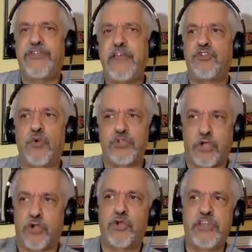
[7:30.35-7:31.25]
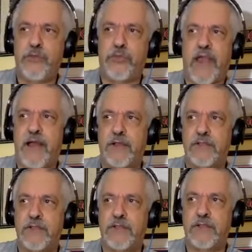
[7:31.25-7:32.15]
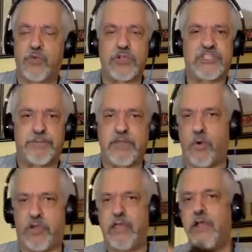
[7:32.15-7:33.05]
I think those early rounds were simply,